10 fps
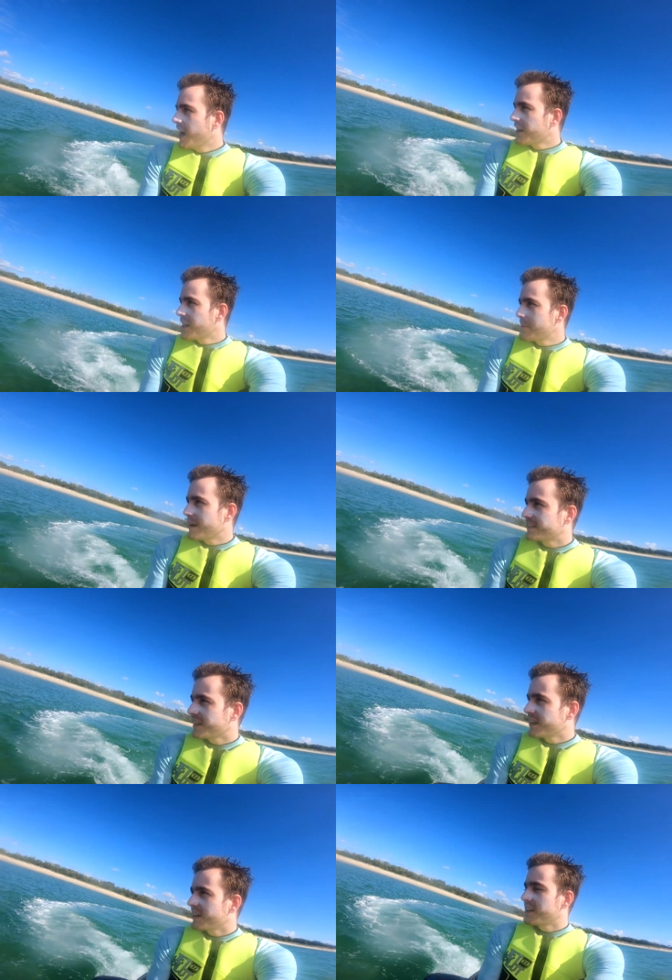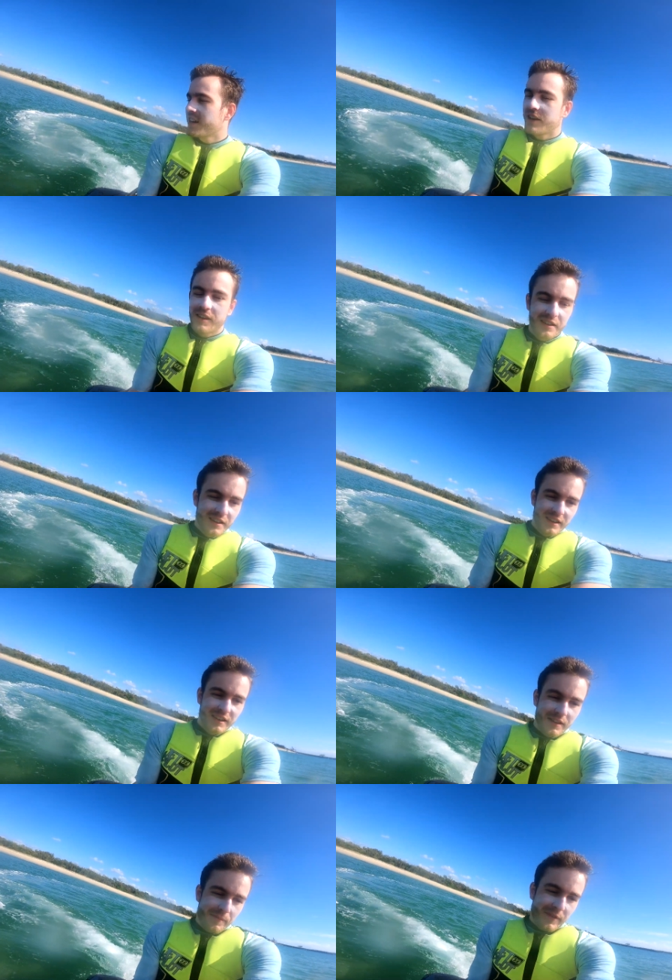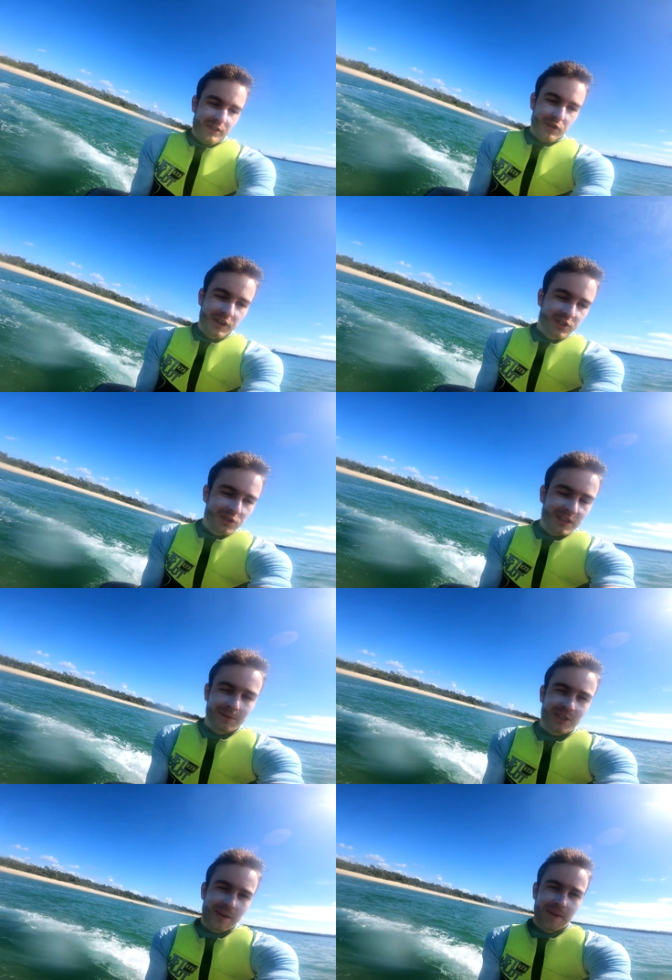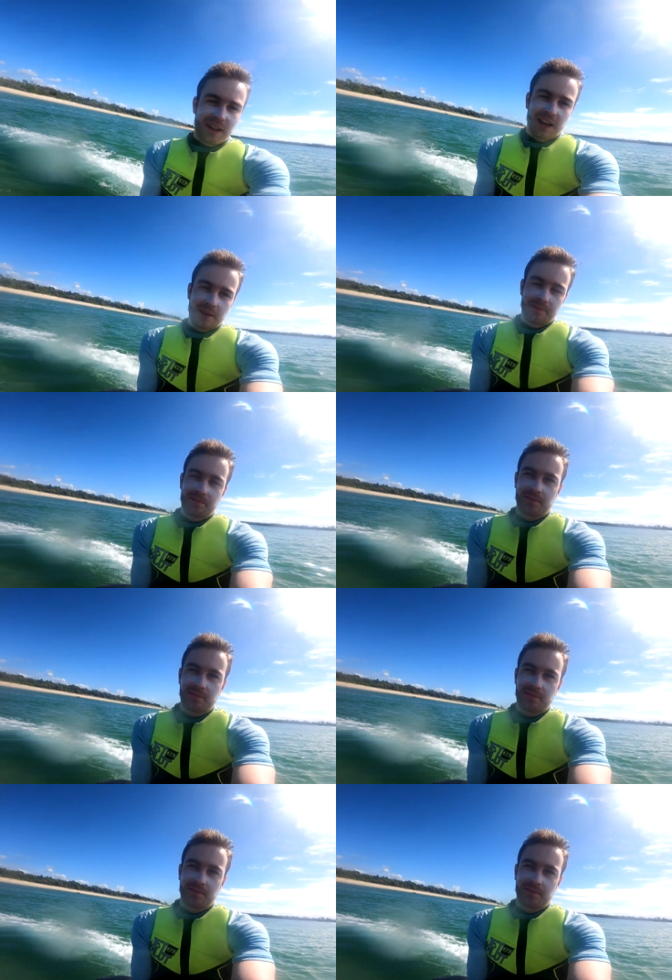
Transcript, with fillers: I know that may sound like kinda cringe or some shit but like